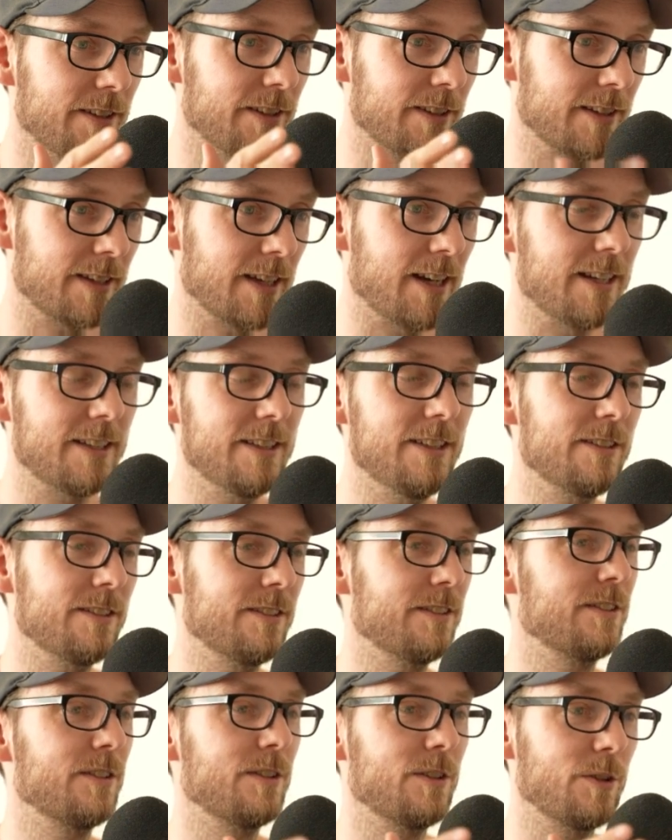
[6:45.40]
Guardian,
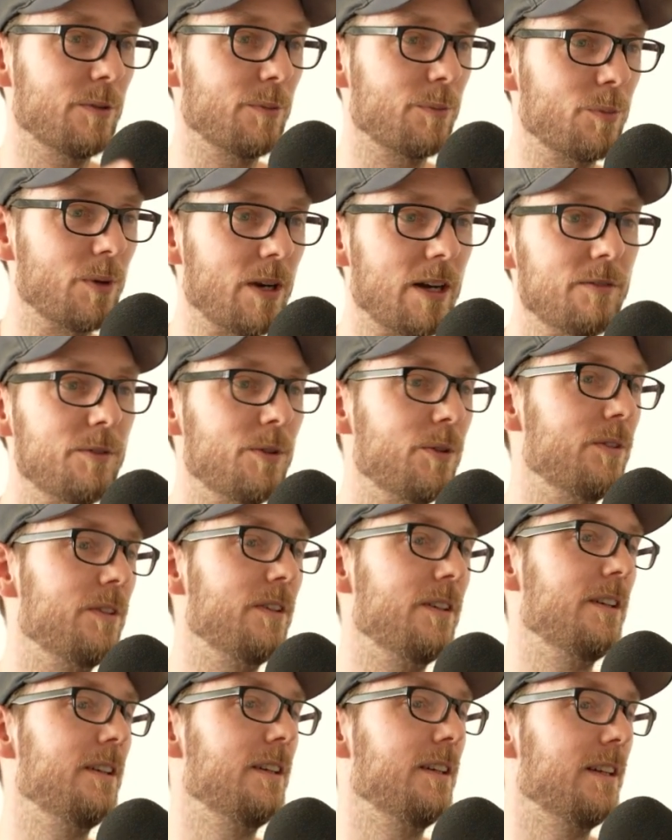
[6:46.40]
Bravo,
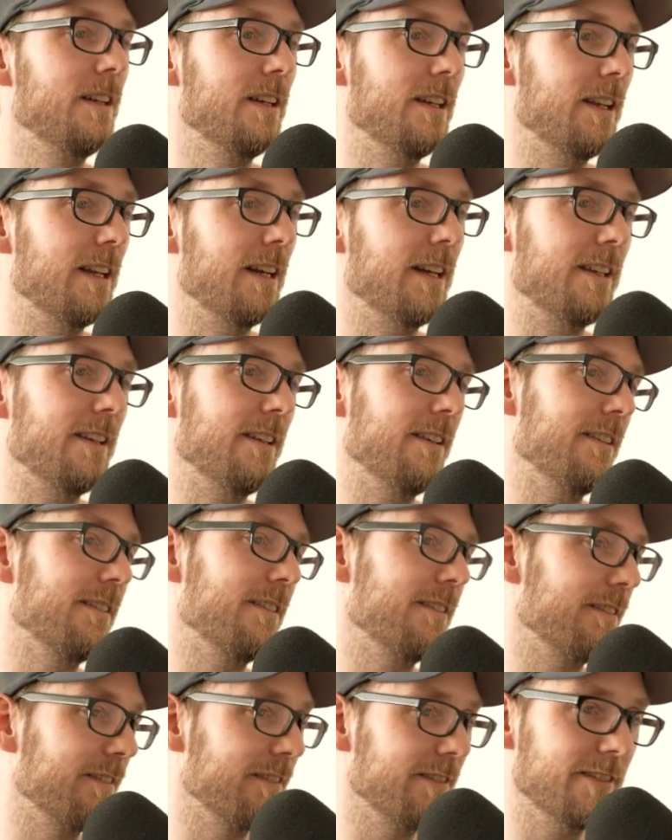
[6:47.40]
like
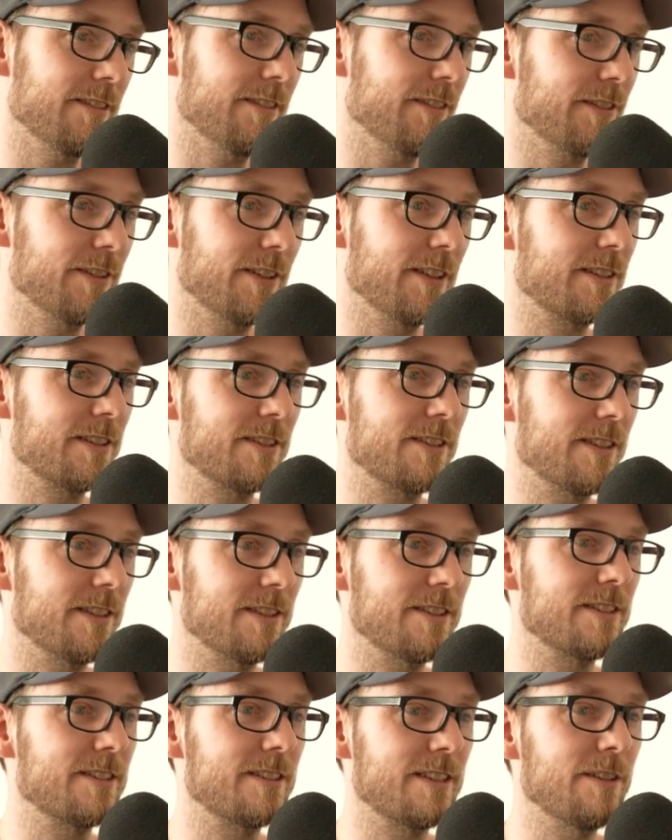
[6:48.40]
this
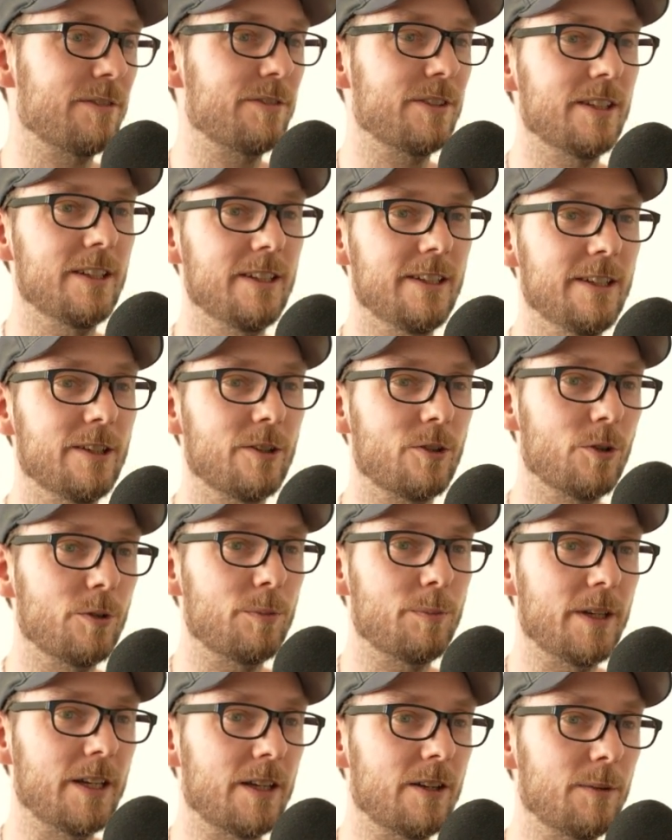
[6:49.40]
is definitely a good
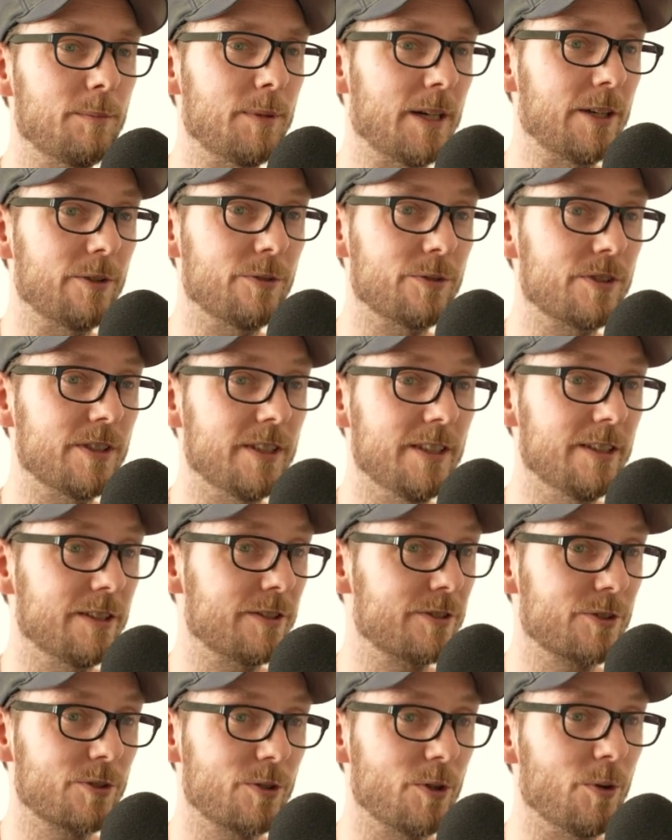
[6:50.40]
pickup. I don't see
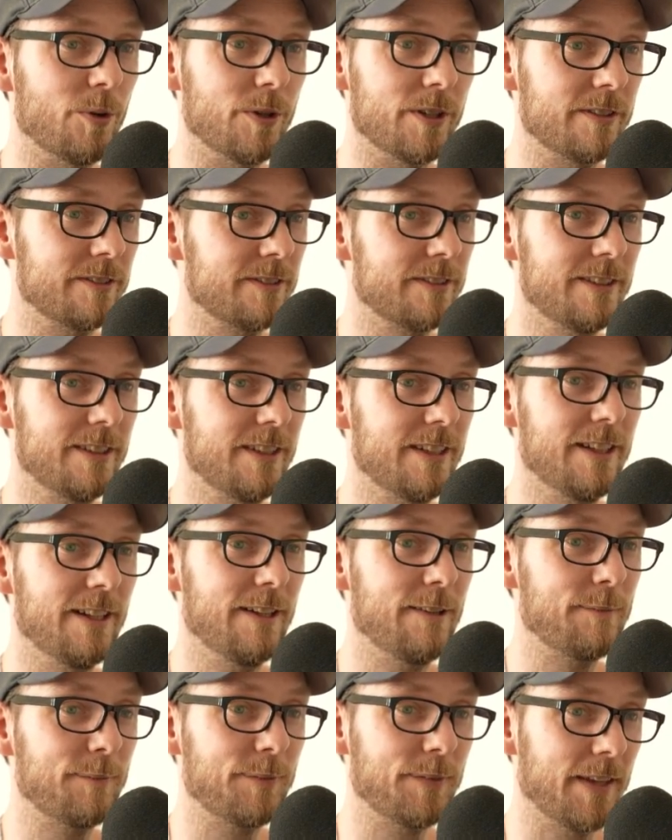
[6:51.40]
this going
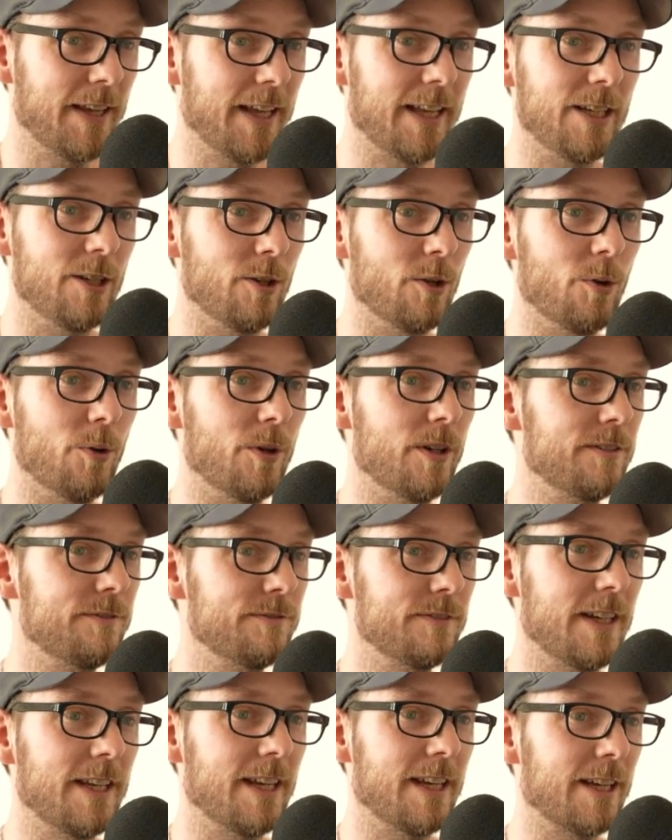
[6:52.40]
any lower,
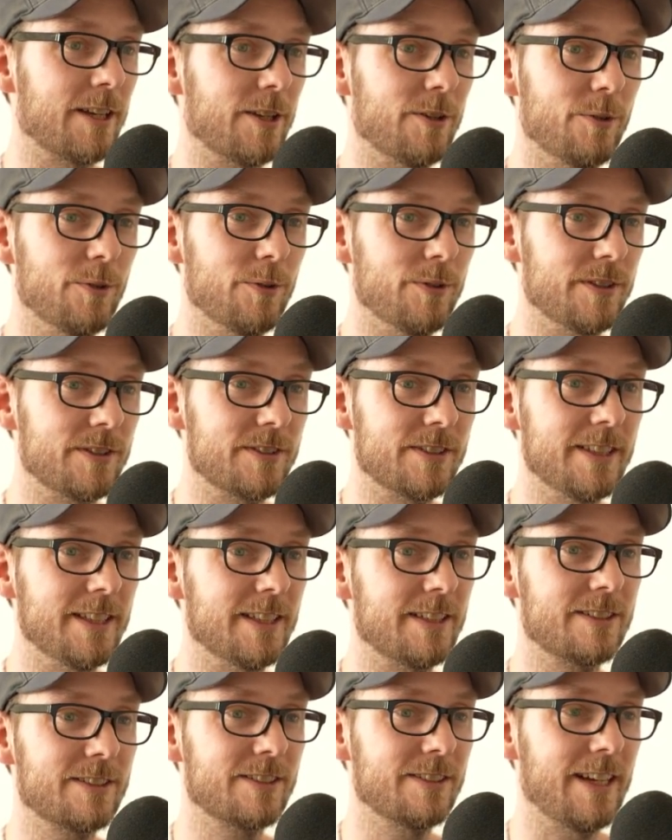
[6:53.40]
and I can only see
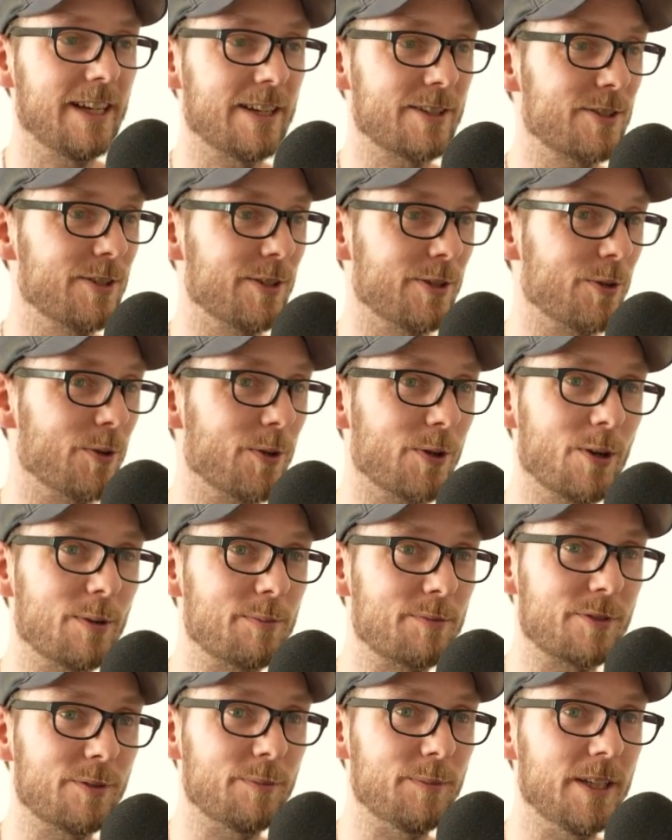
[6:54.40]
it actually going up
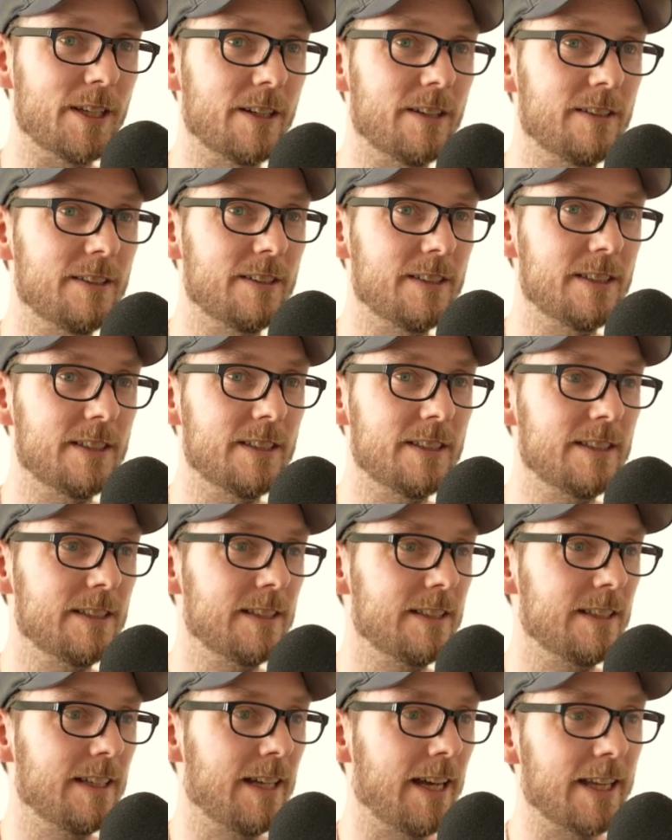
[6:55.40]
from here.
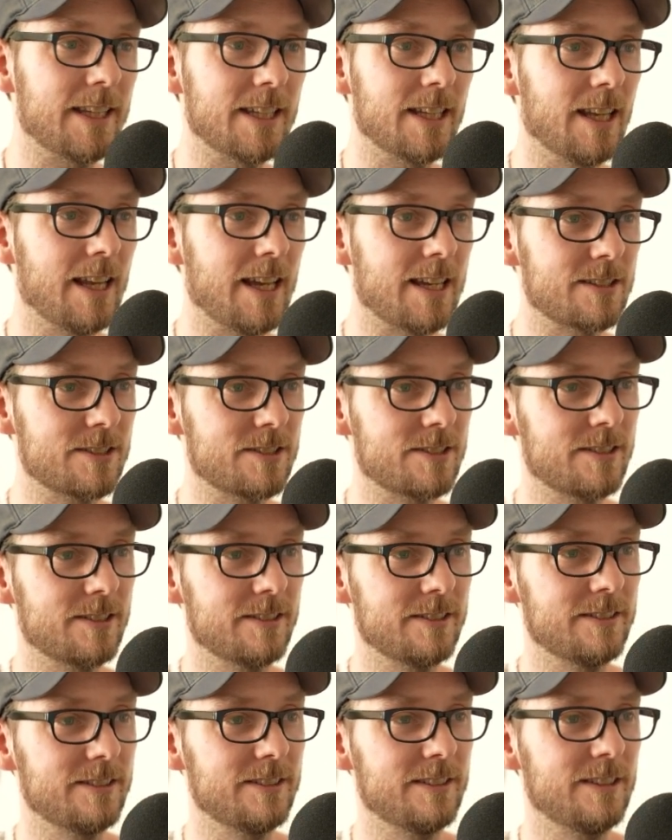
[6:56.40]
And the last,
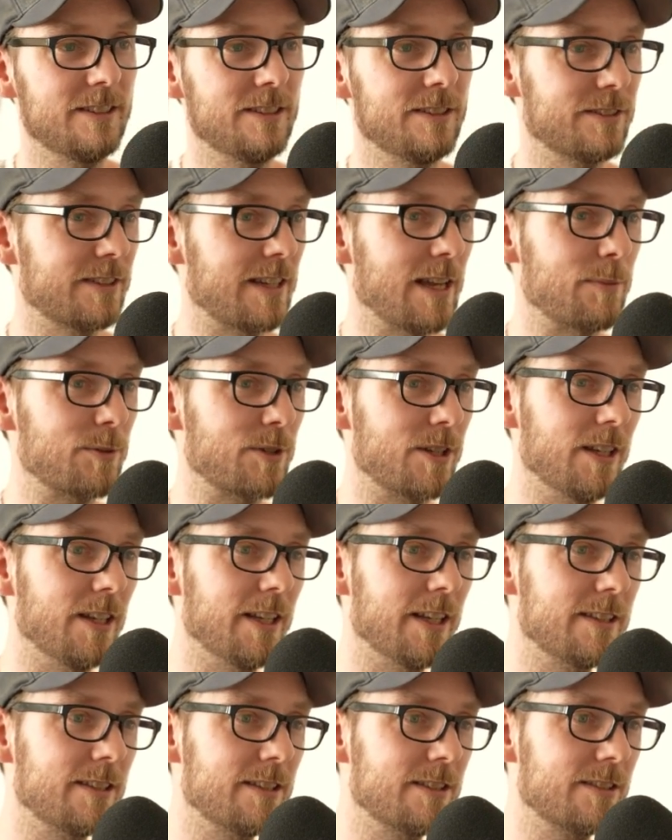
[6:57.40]
Scabskin
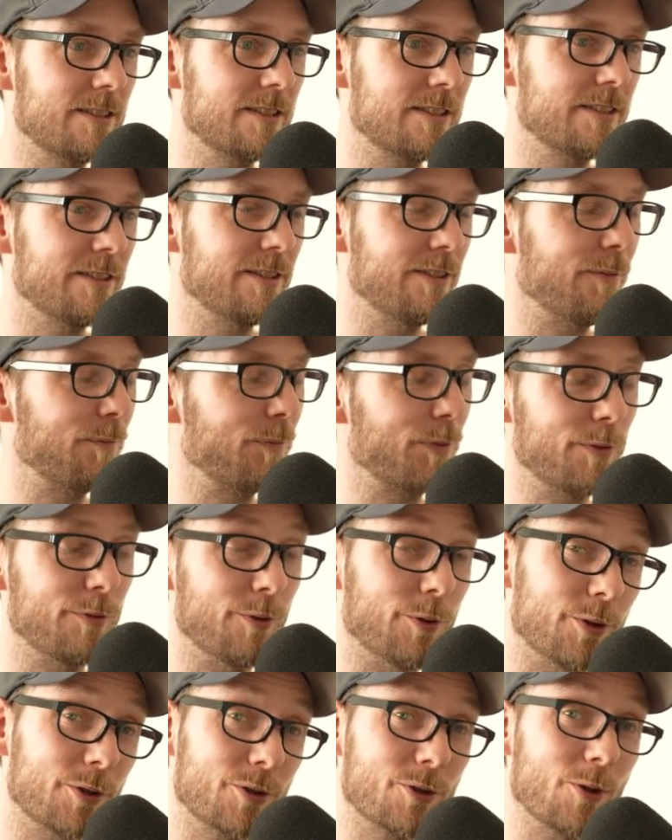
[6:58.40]
leathers.
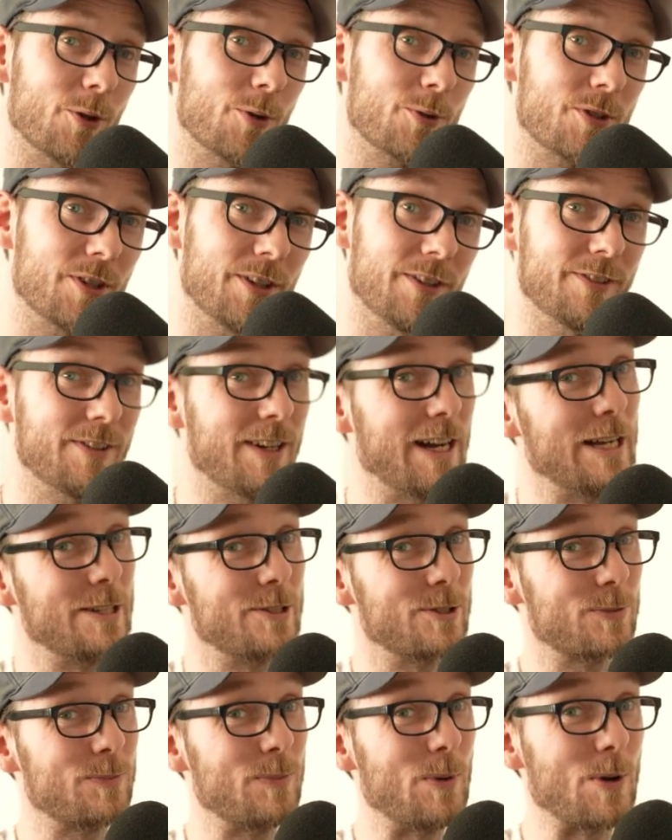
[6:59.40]
Full disclosure, I
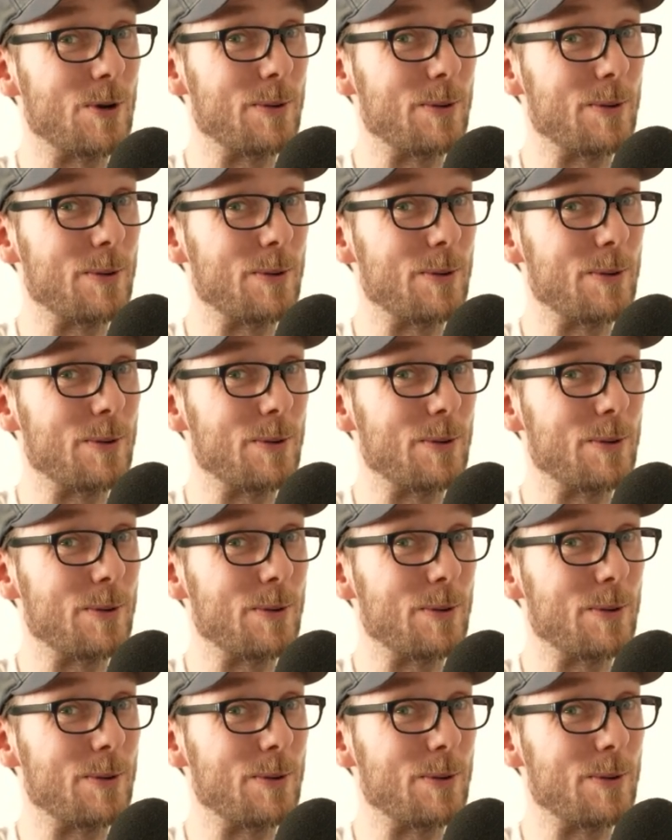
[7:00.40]
just bought